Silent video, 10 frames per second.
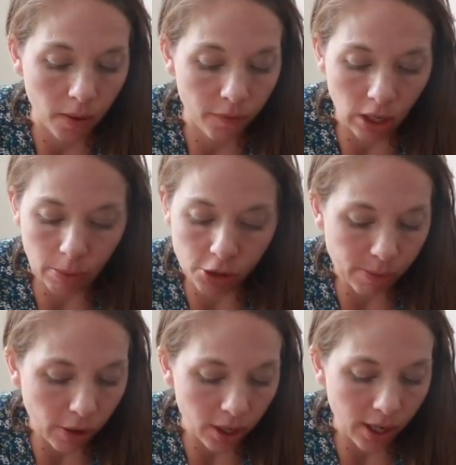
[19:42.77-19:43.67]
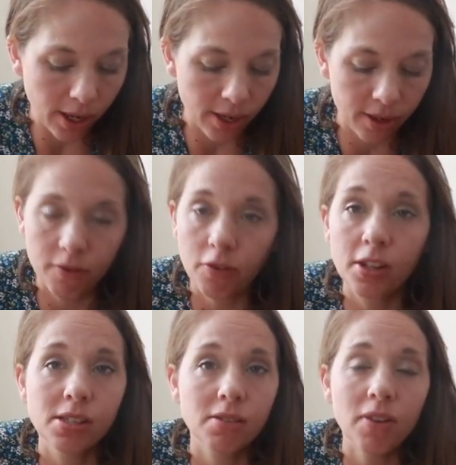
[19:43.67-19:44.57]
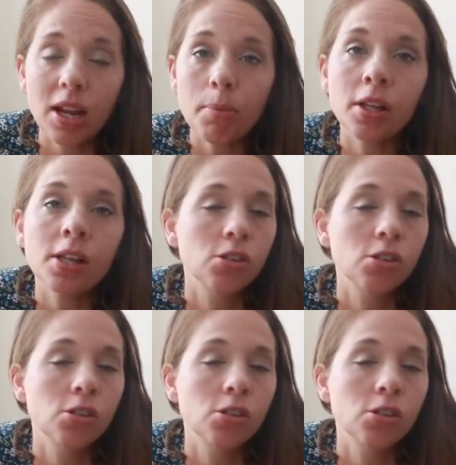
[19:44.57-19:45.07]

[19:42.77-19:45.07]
farmer's market, friends and family.